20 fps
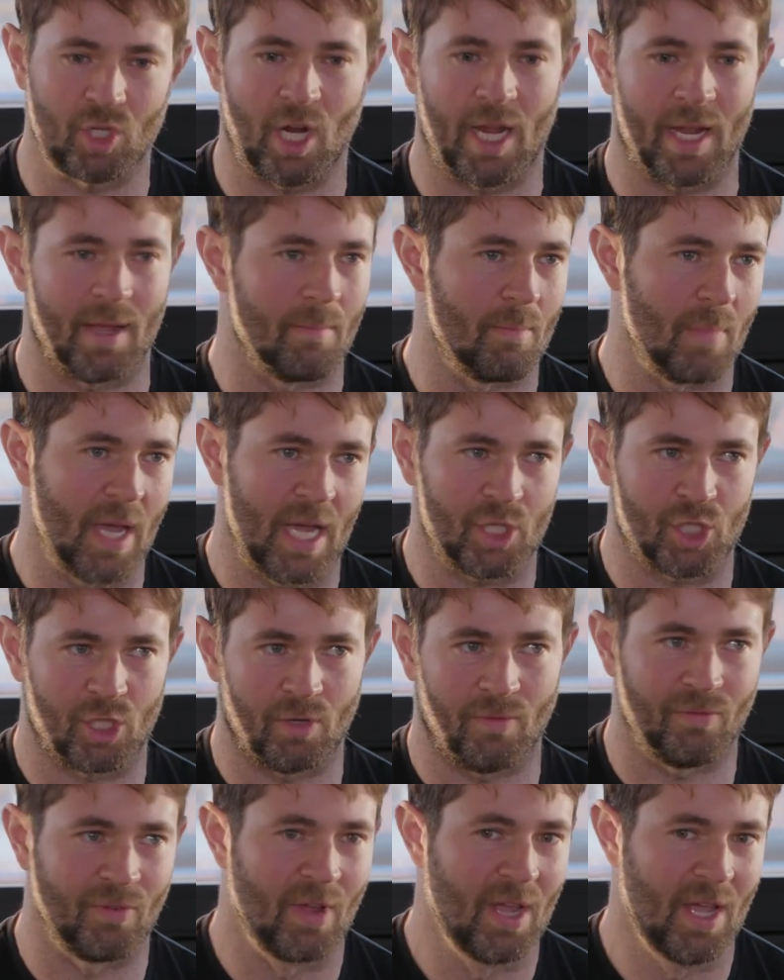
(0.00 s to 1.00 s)
giant mesh
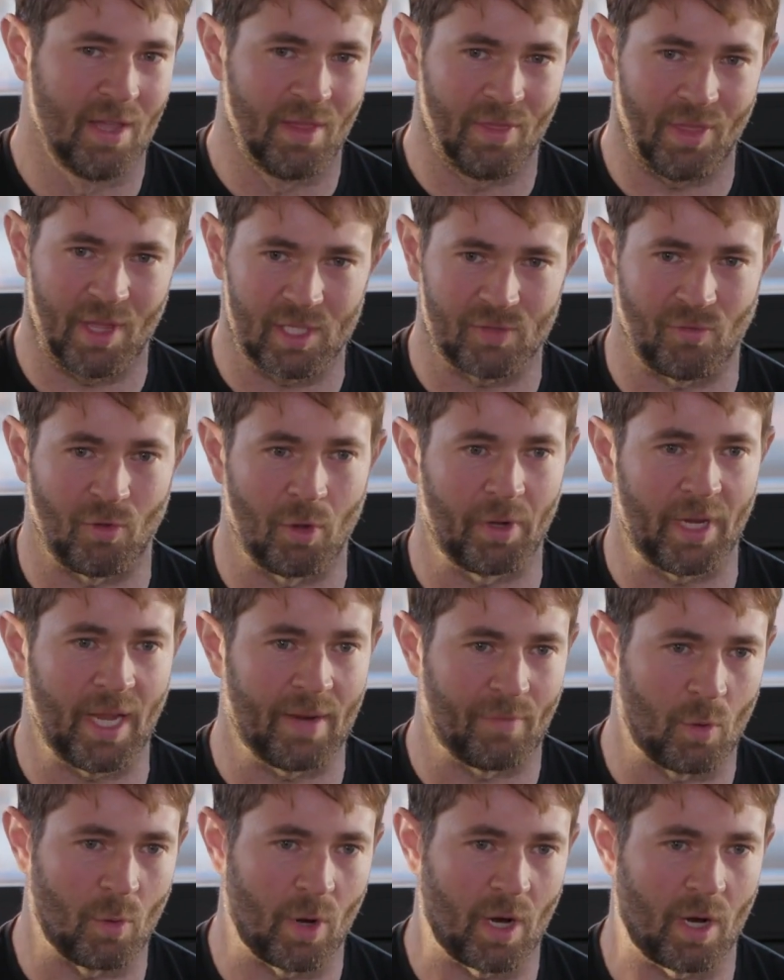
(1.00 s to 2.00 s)
of things flowing
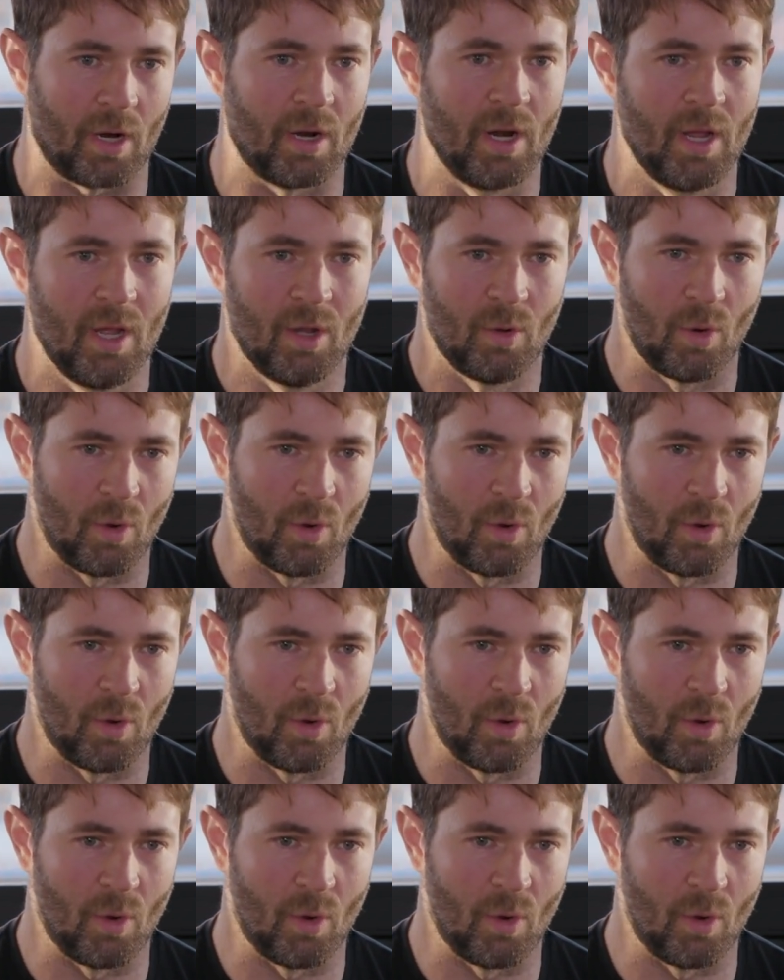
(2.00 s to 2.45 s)
everywhere.